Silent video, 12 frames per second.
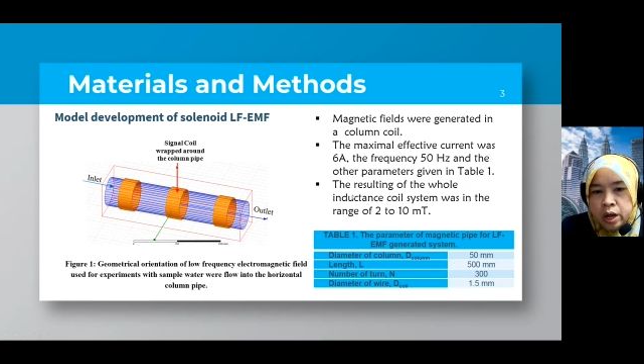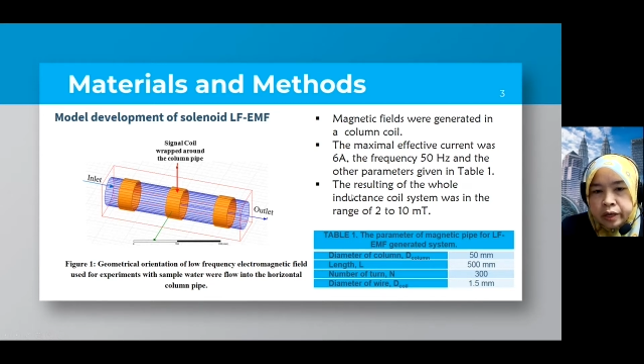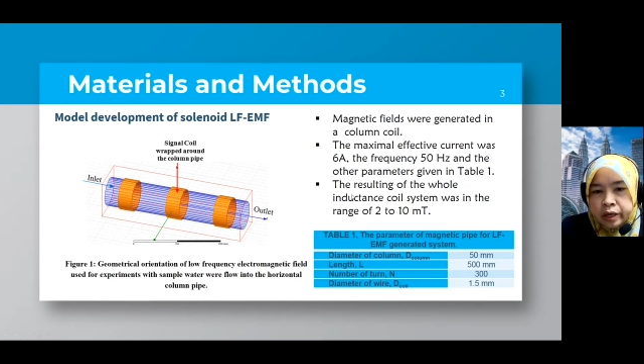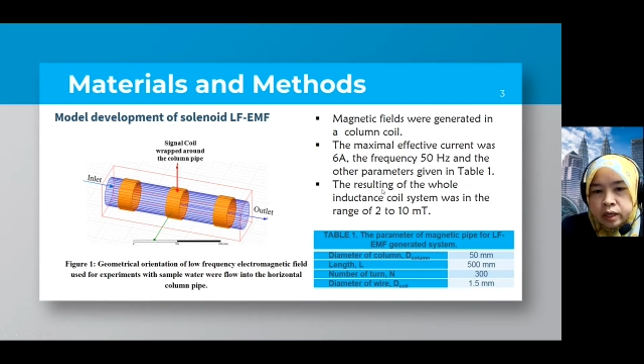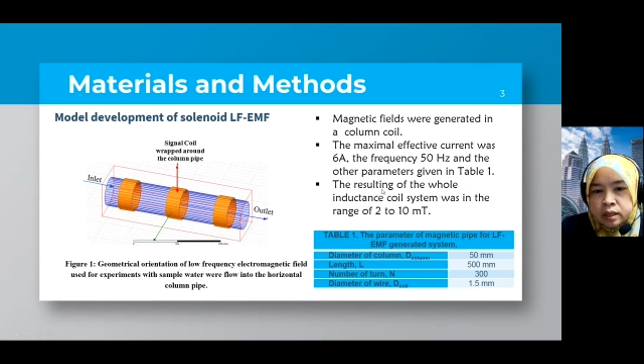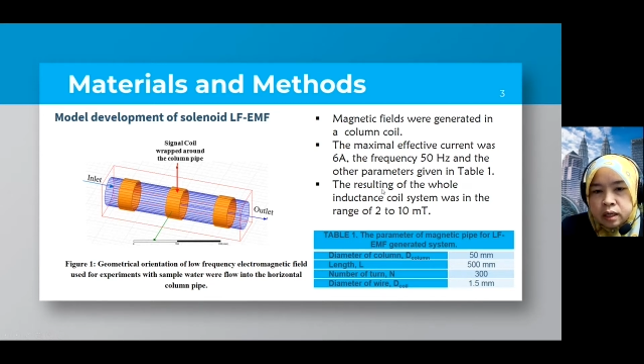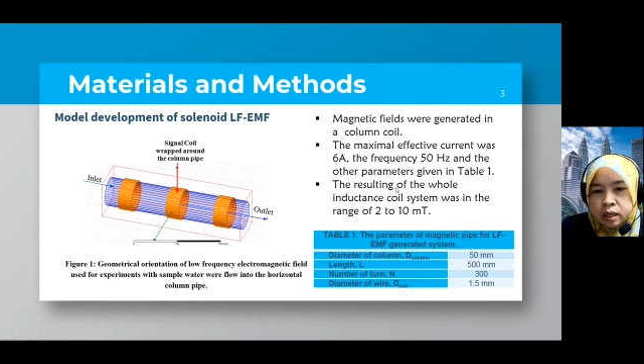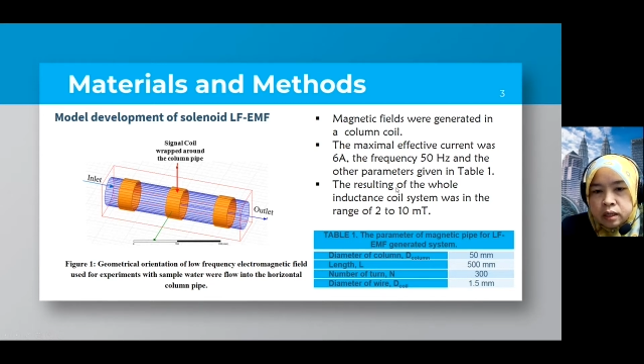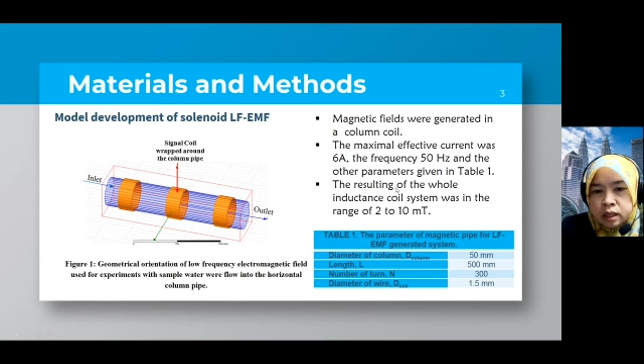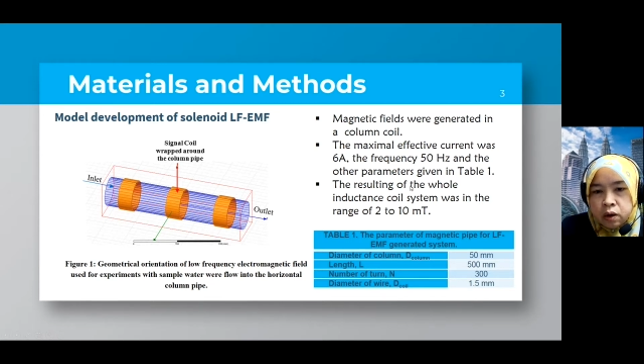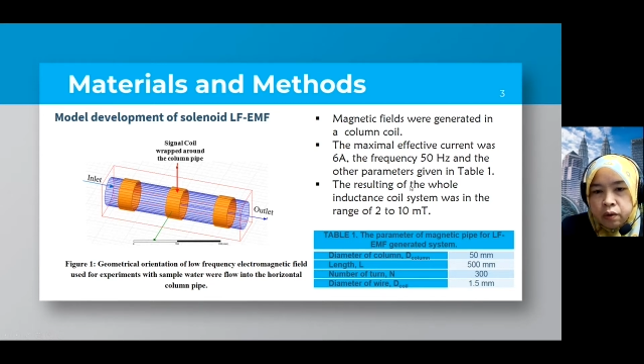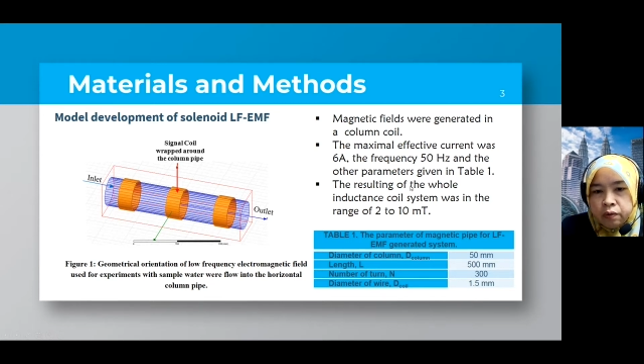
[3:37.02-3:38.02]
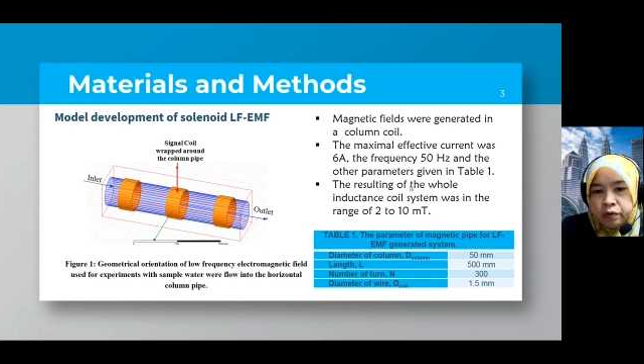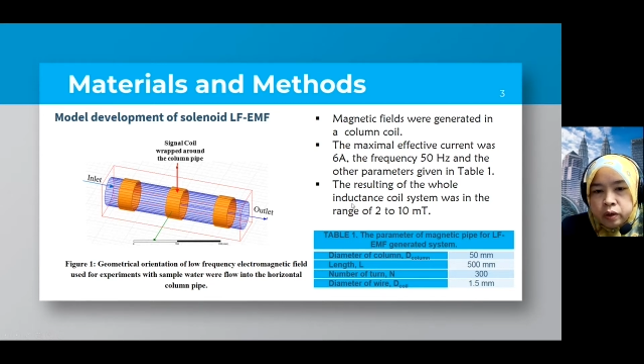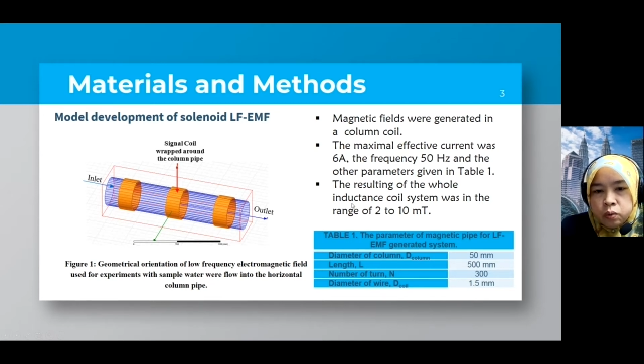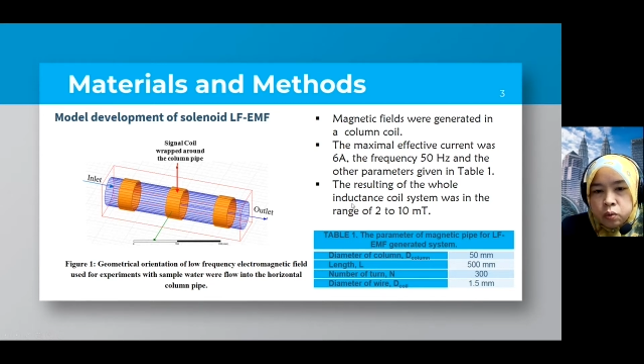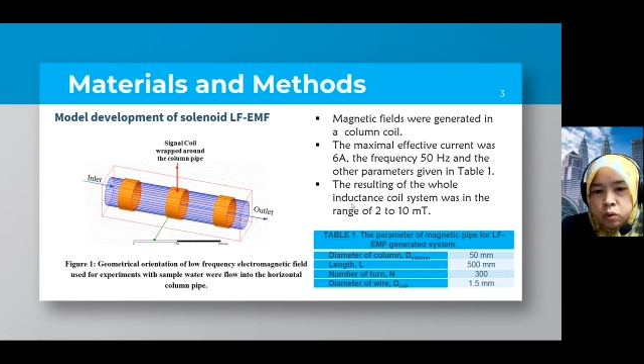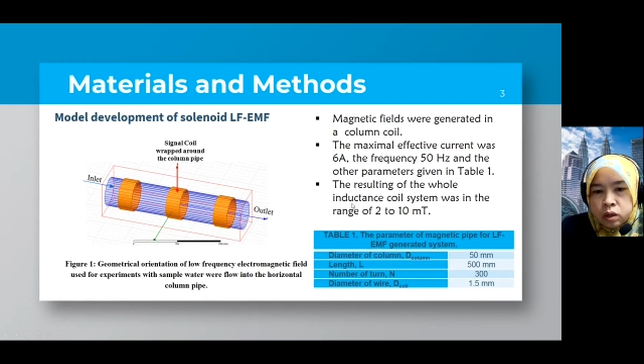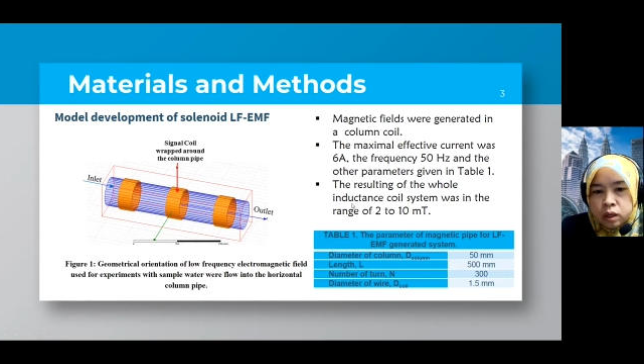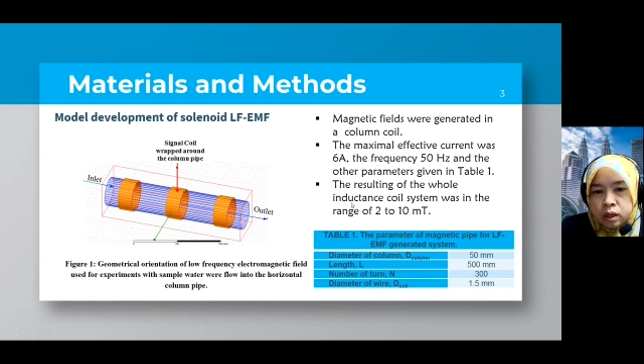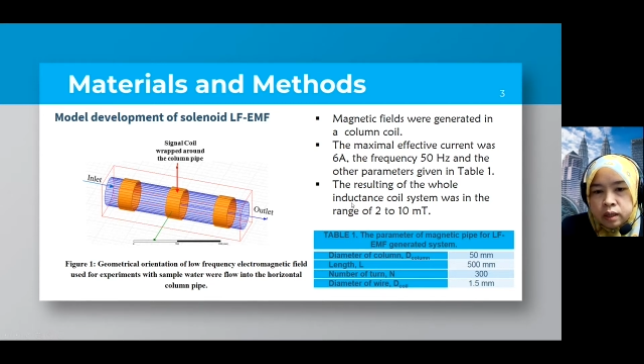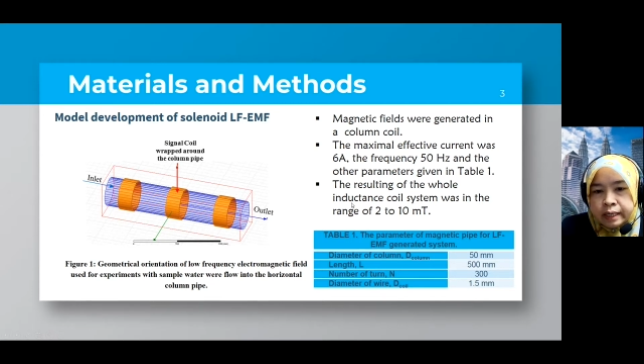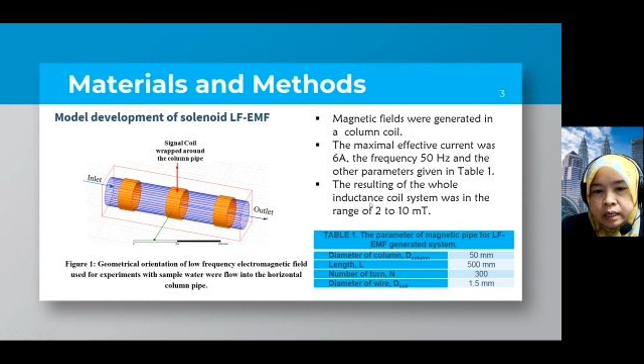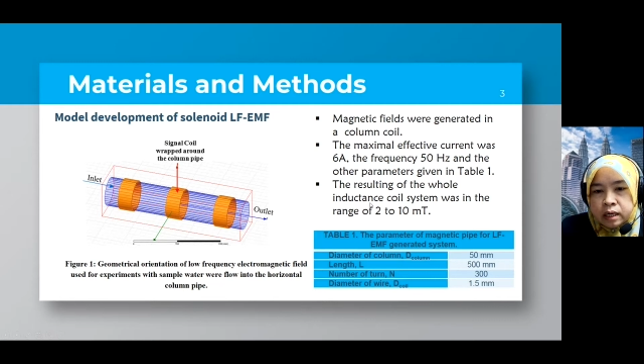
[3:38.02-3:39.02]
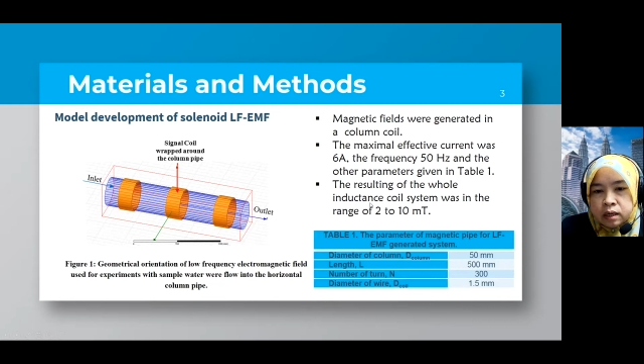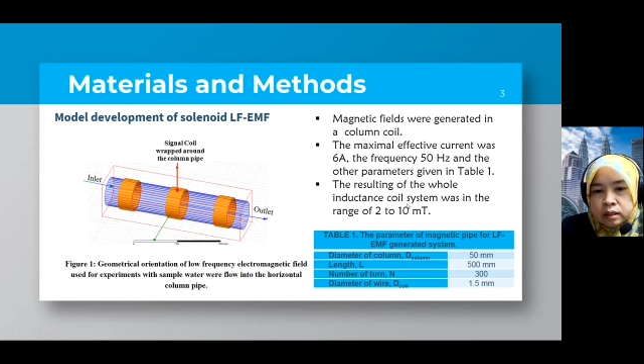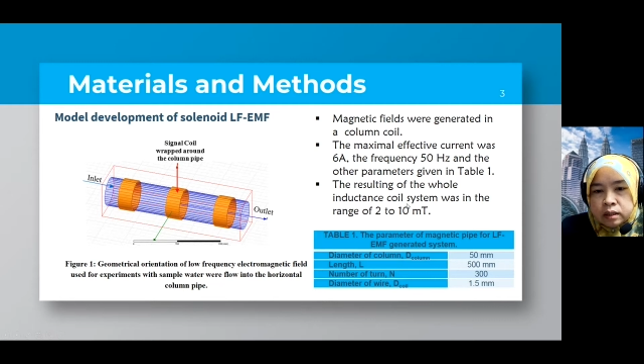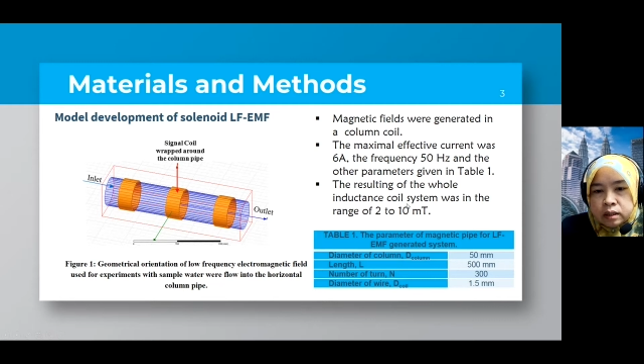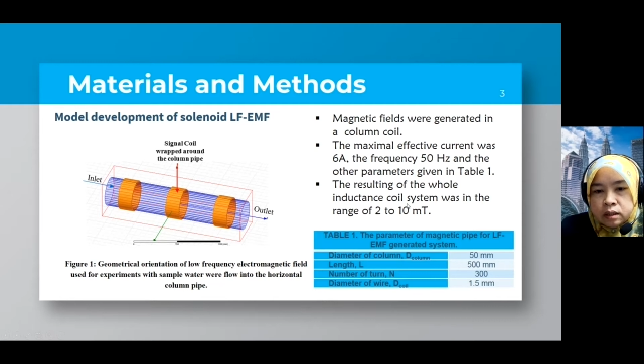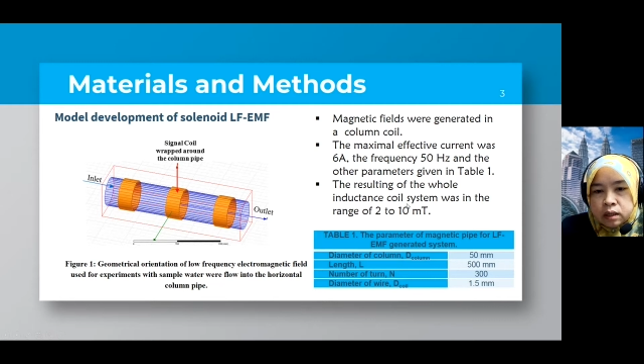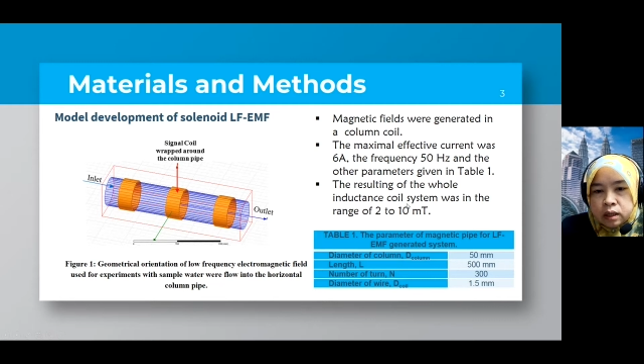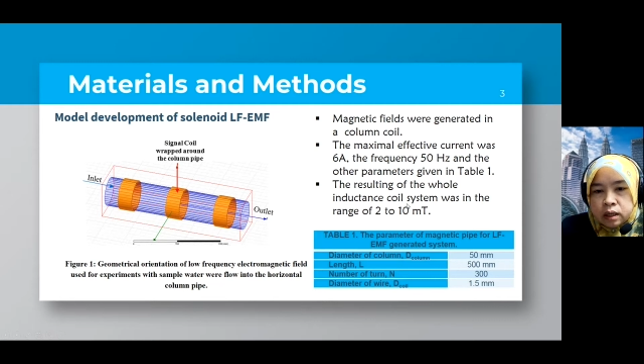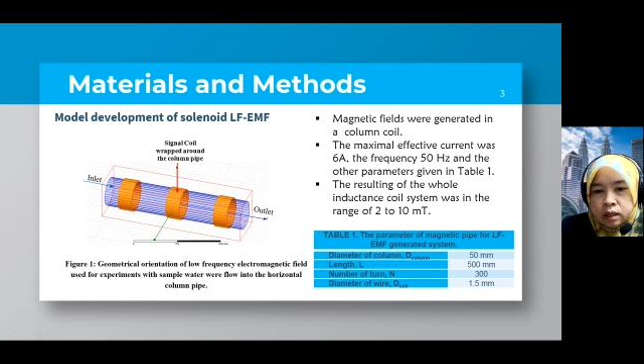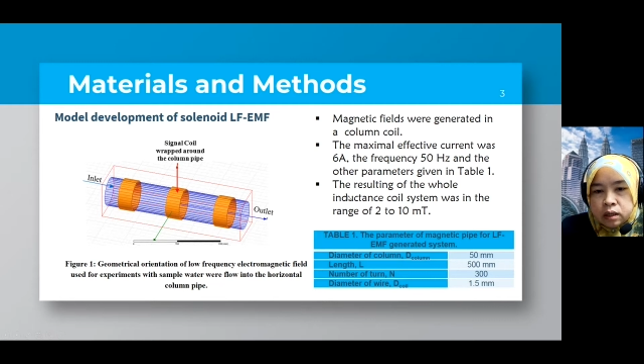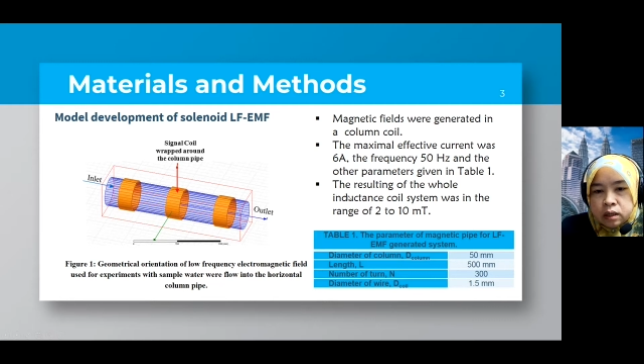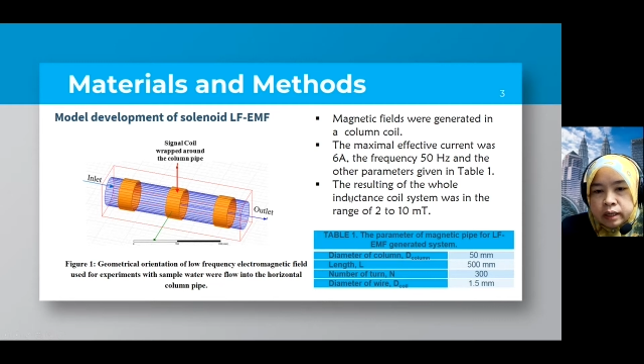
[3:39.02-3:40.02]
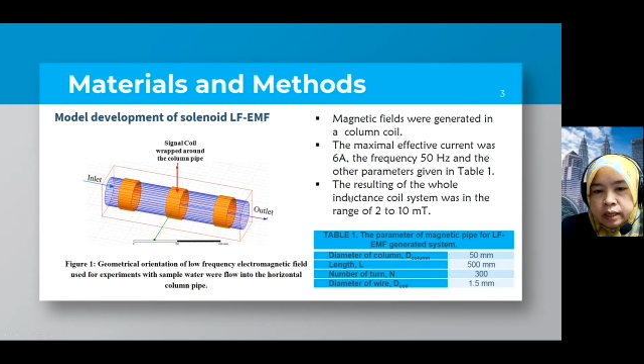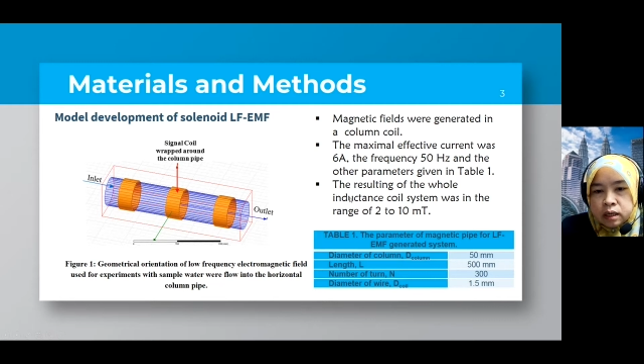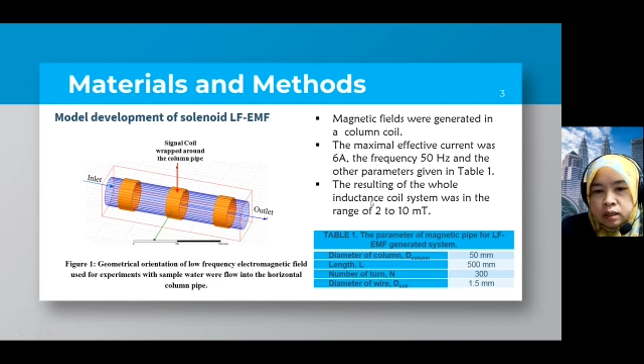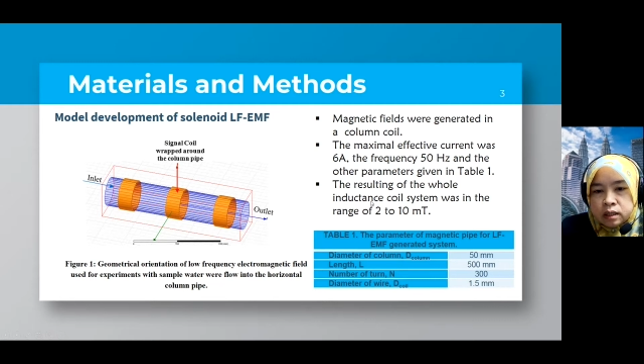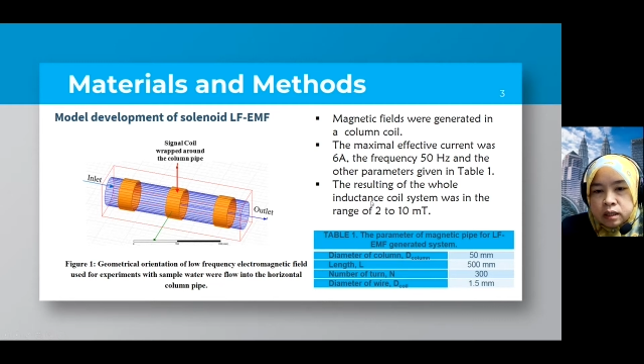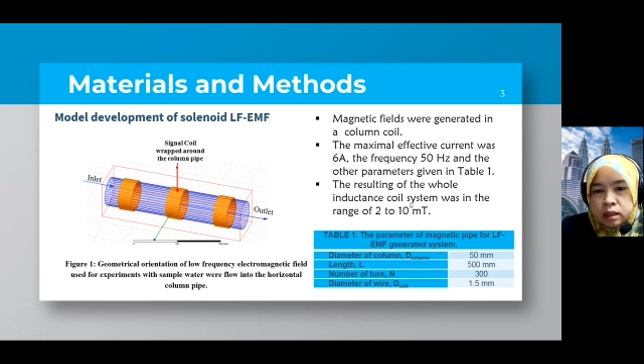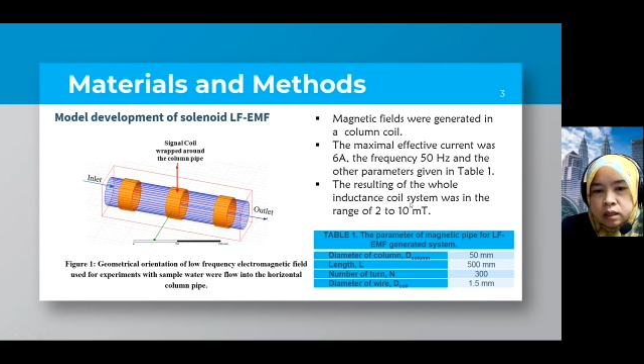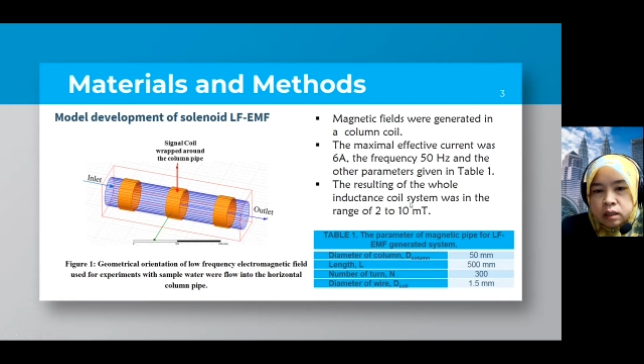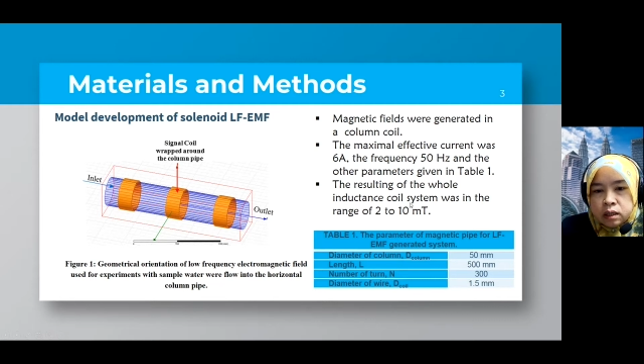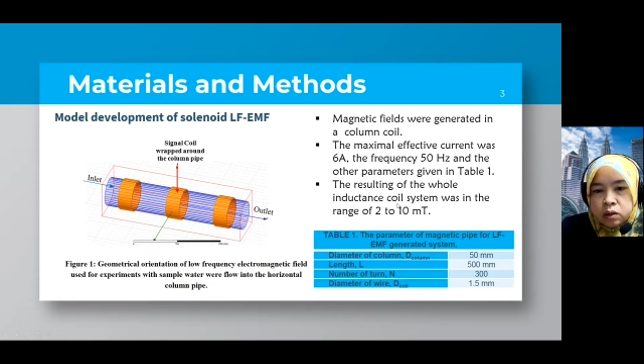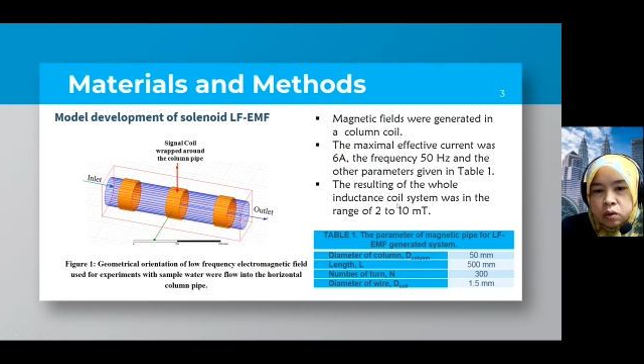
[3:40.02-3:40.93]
The resulting of the whole inductance